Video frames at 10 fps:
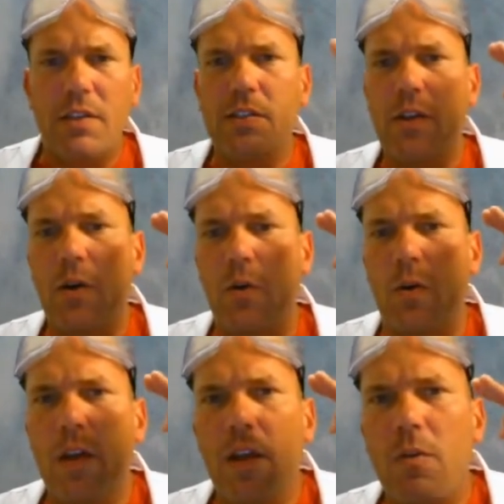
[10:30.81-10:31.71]

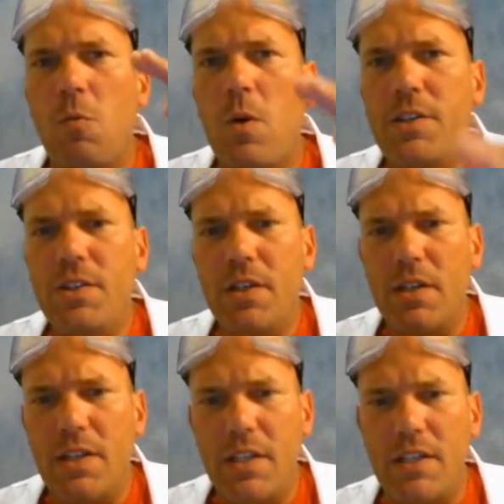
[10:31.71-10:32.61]
So, what you're
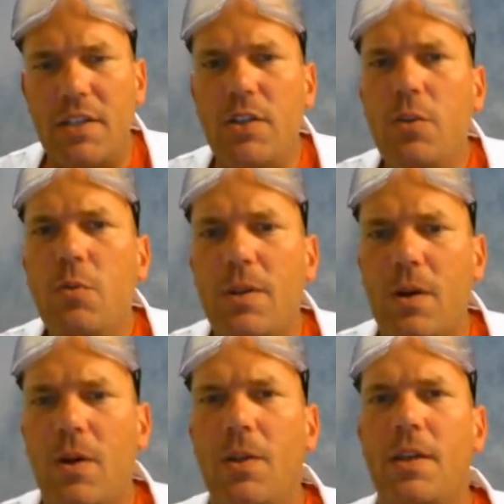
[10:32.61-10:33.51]
going to need to do with
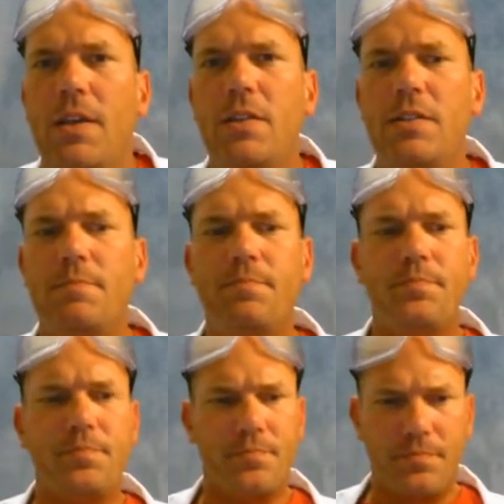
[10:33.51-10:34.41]
all these
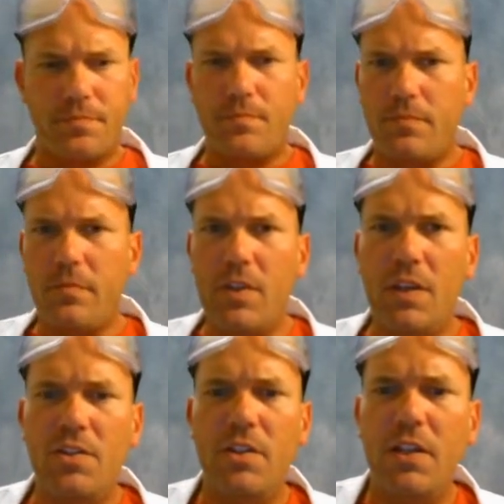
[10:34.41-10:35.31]

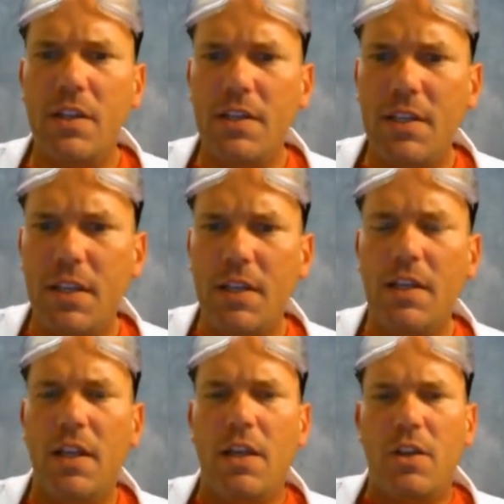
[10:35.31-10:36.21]
is you're going to
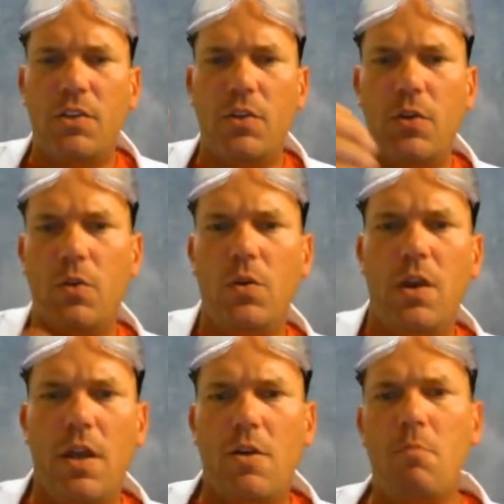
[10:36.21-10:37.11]
need to
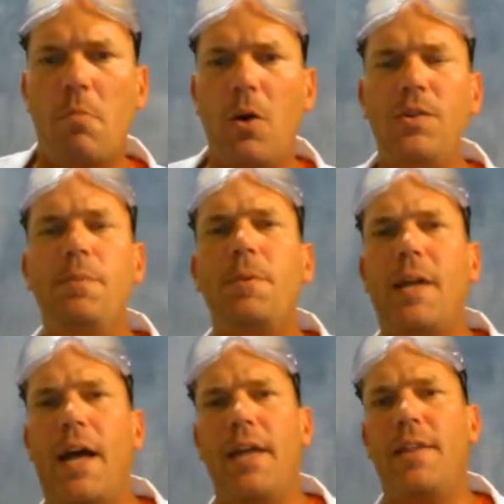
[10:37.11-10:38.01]

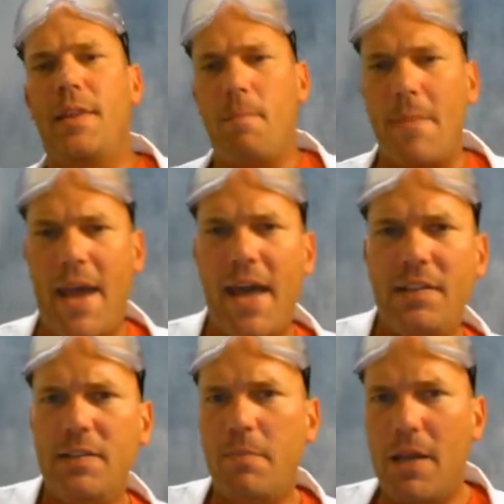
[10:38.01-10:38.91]
multiply the
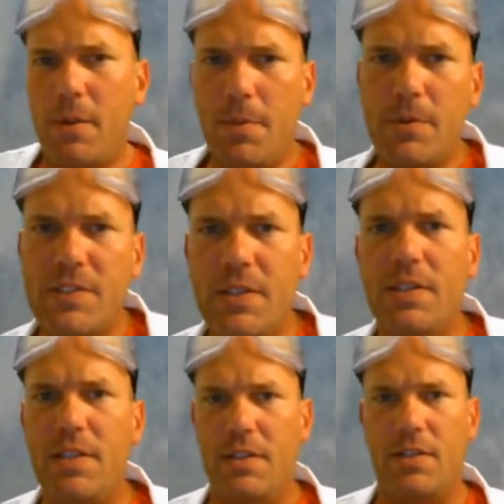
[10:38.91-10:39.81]
mass by the
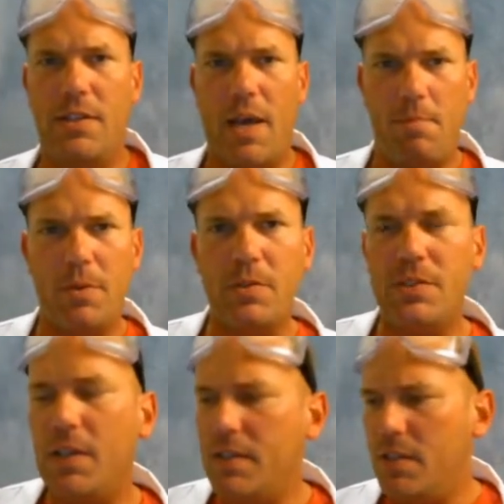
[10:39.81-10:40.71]
percentage. And that
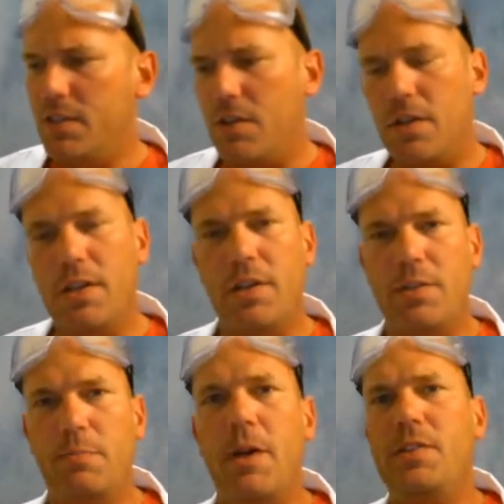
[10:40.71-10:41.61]
percentage you're going to
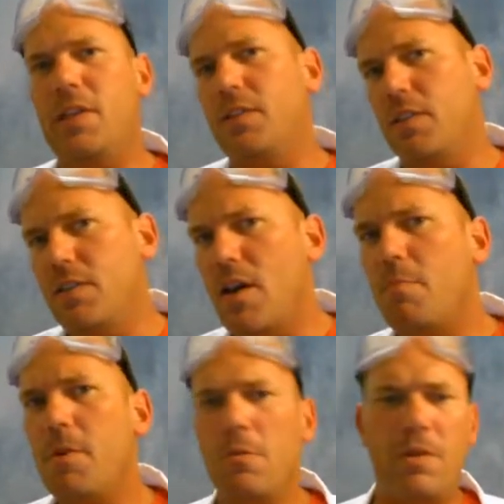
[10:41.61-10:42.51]
express as a
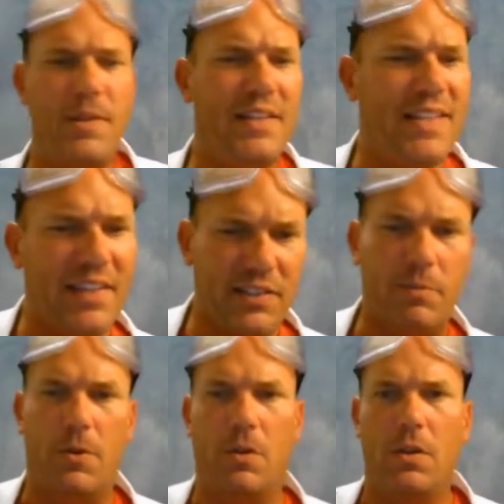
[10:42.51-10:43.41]
number with a
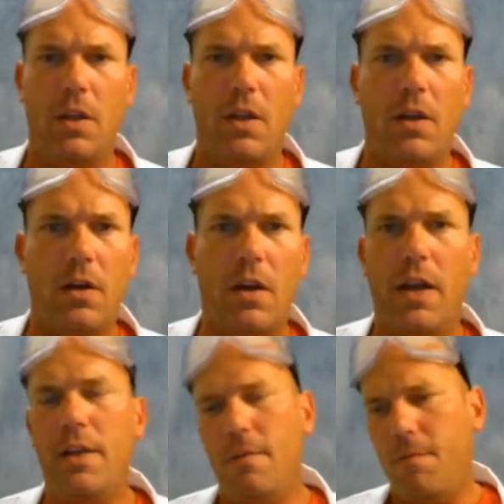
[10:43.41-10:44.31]
decimal. All
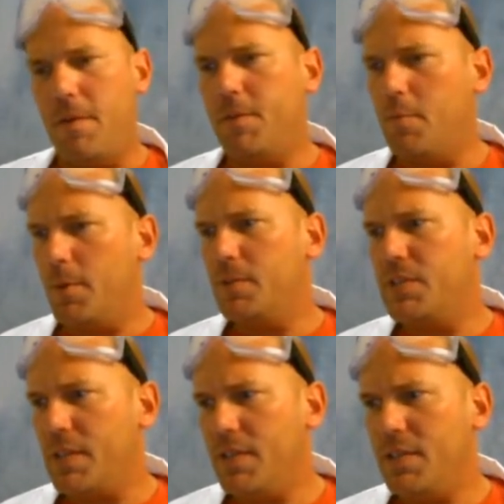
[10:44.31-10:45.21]
right,
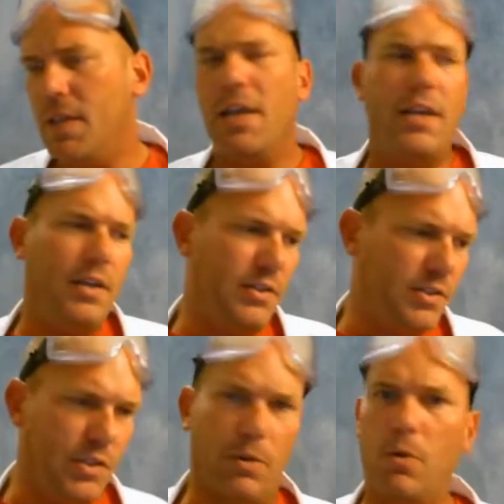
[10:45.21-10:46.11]
50%
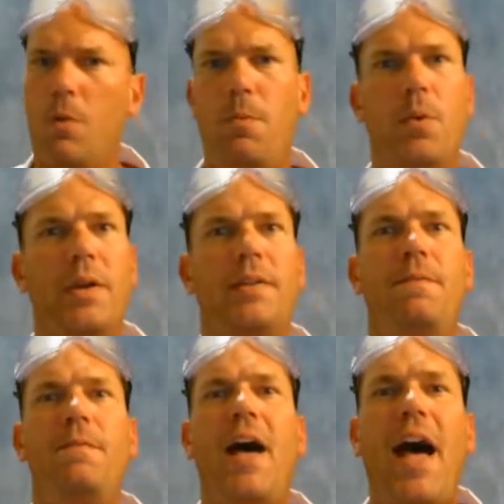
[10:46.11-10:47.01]
is
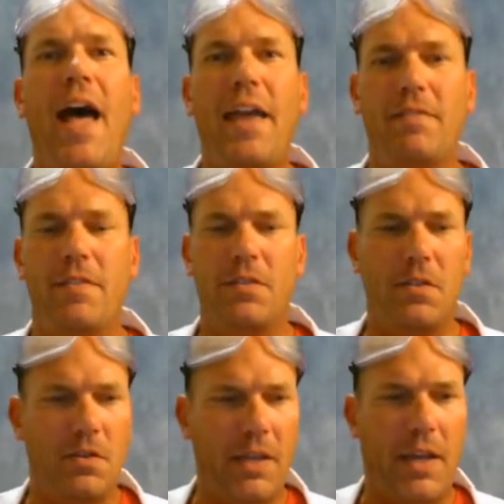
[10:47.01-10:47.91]
0.5.
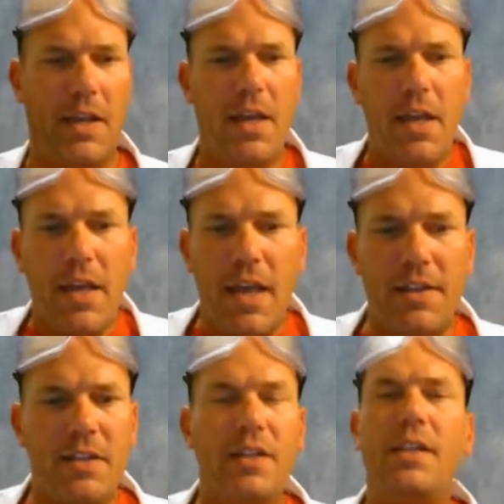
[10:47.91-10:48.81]
Okay,
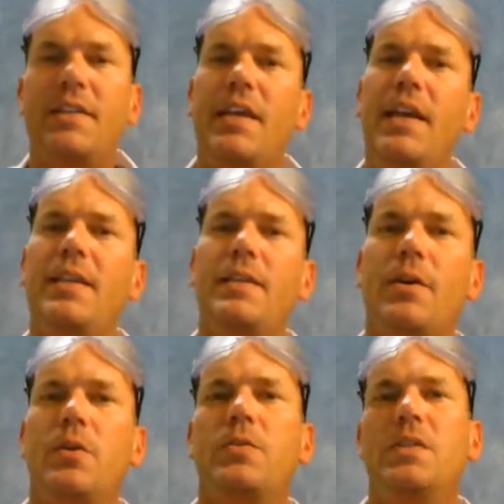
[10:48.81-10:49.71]
and you're going to take
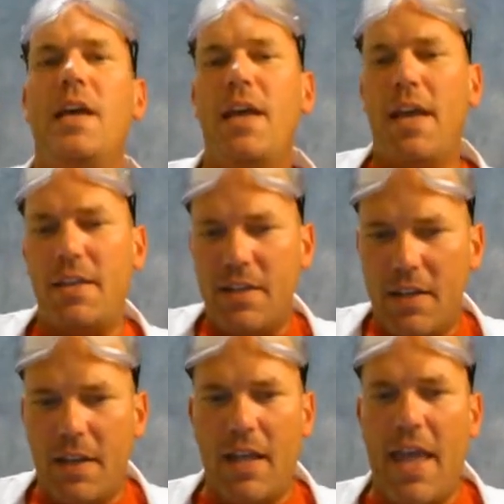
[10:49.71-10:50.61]
those and you're
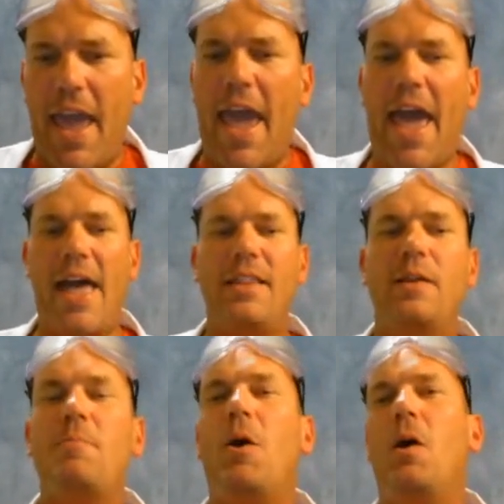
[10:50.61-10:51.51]
going to add
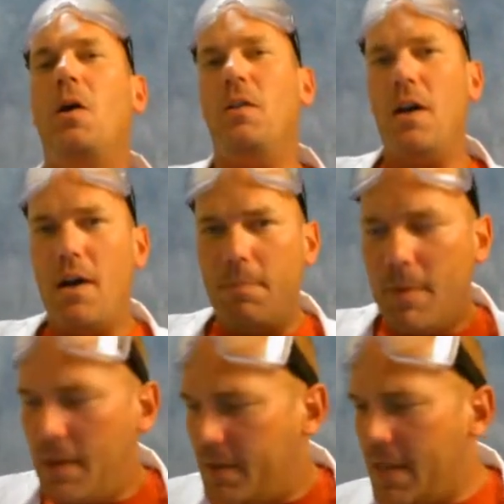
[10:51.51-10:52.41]
them all up,
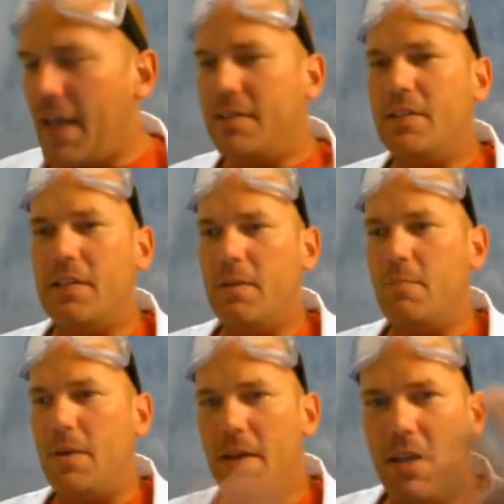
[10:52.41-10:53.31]
and that's going to
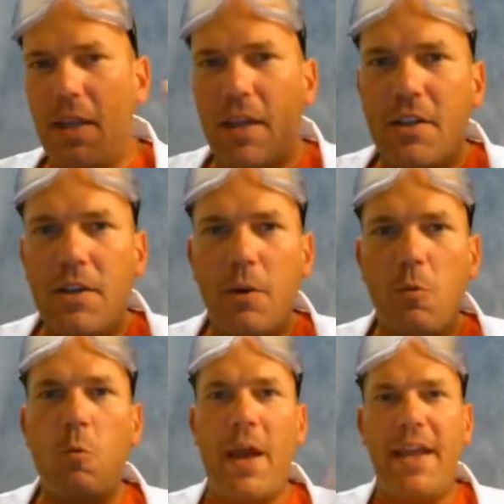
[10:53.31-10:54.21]
be
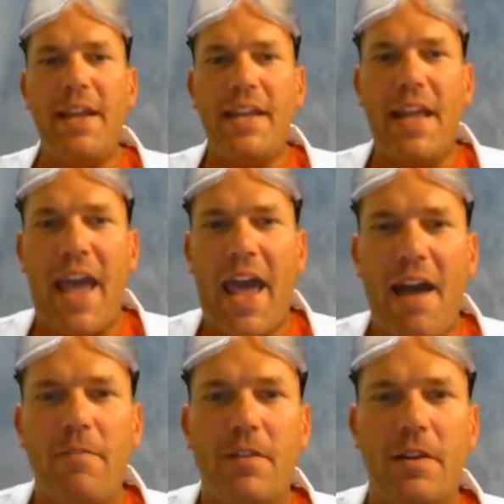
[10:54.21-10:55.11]
your weighted
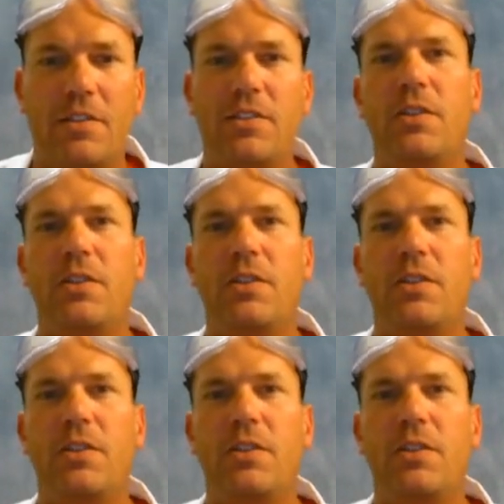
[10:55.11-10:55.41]
average.